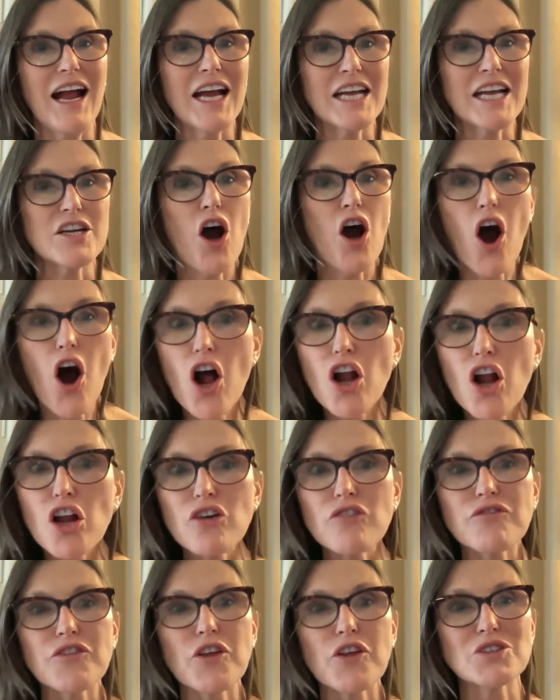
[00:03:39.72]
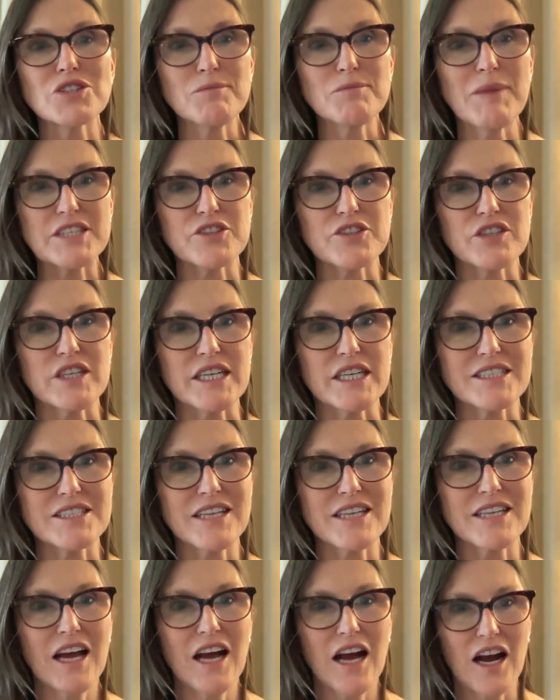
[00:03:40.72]
Uh, and all of those
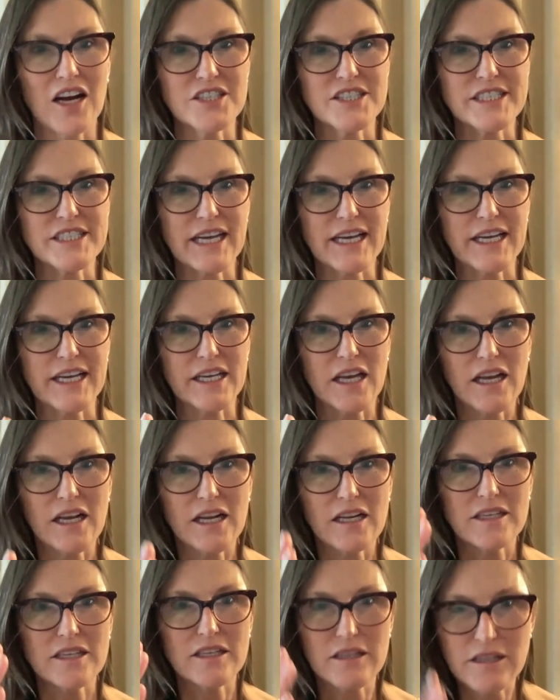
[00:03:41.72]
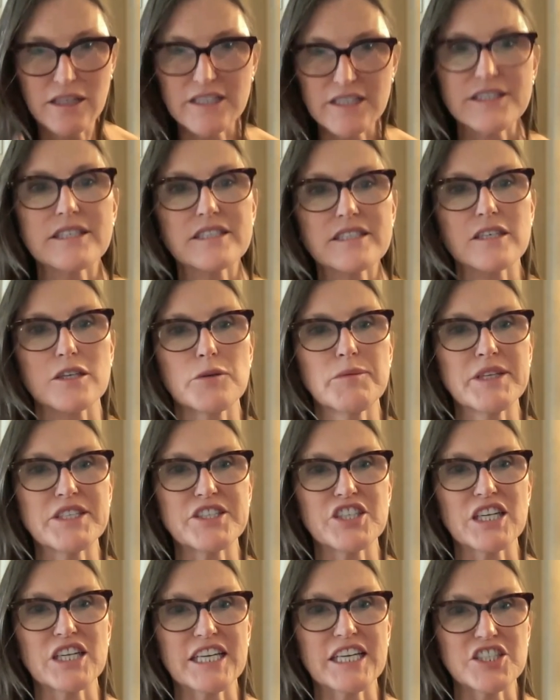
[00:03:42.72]
metrics are saying, this is a
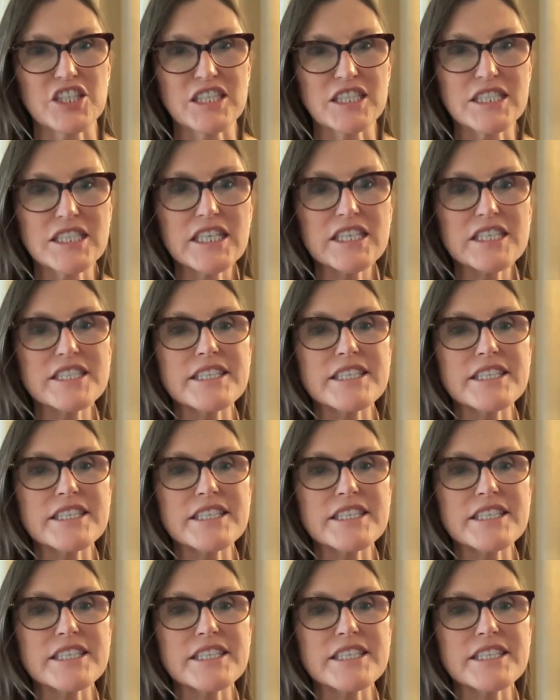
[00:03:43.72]
capitulation.